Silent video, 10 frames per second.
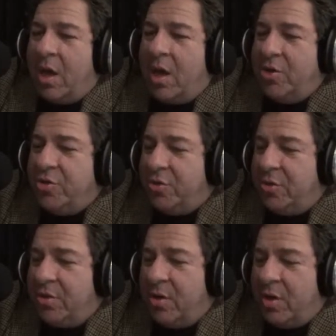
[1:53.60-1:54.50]
I
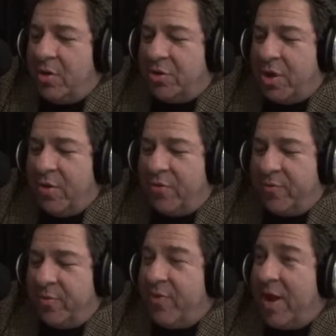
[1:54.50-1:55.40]
usually shy away
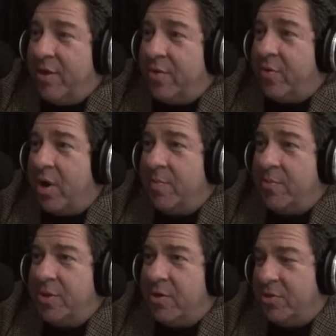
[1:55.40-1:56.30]
from the violent
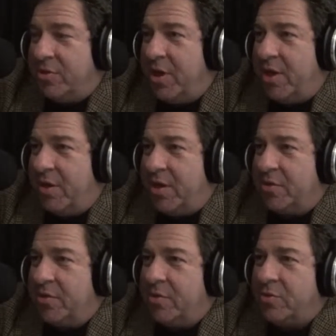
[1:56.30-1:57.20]
crimes that are in state
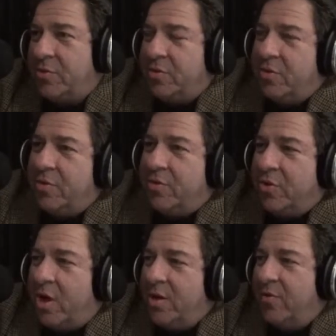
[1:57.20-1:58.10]
classes. Those are
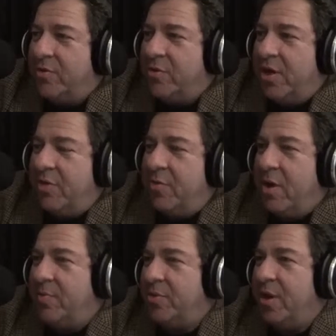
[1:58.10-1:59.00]
high level state
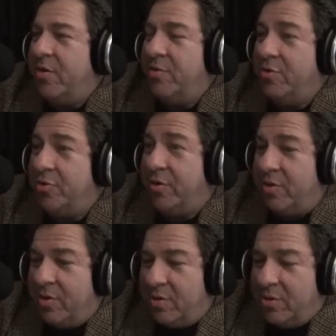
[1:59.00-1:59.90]
crimes. I don't
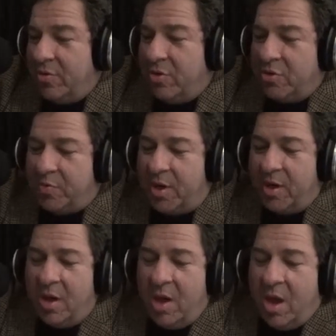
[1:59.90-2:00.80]
usually do those, but
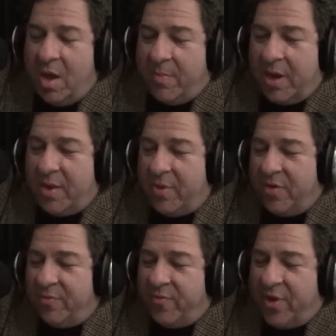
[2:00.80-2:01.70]
I am
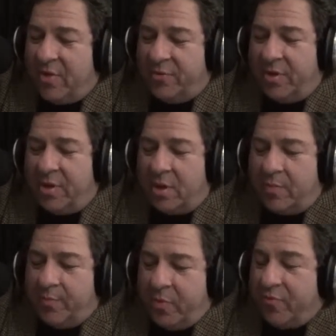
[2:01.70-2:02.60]
involved in
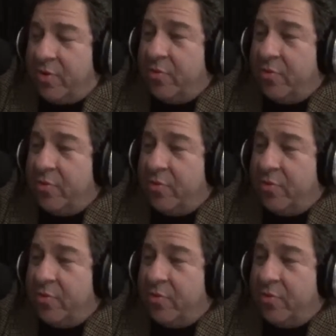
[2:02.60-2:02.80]
federal